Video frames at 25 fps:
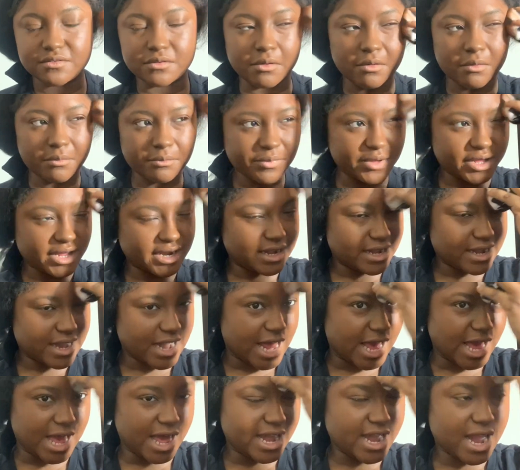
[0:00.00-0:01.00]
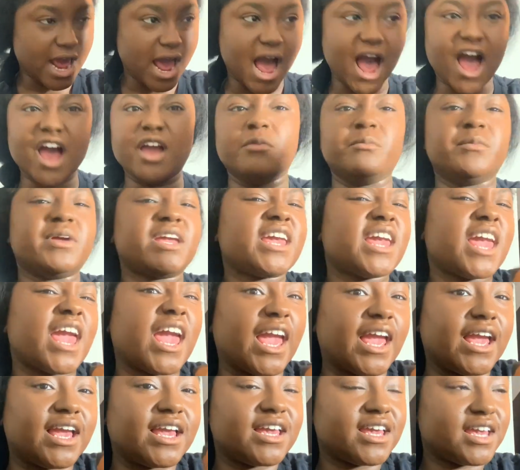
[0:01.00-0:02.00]
but not I'm
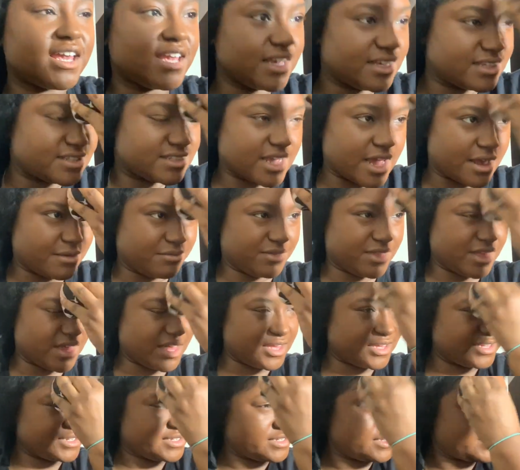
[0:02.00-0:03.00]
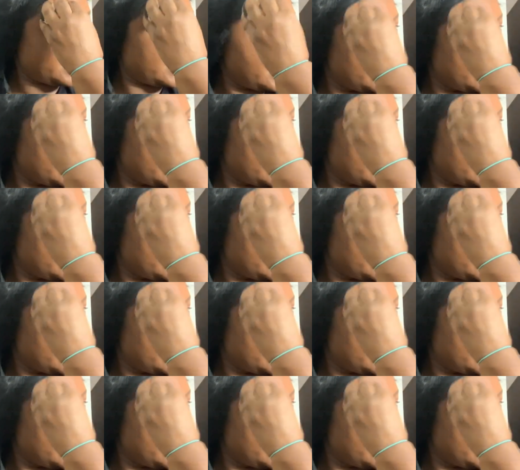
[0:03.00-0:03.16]
cakey type thing.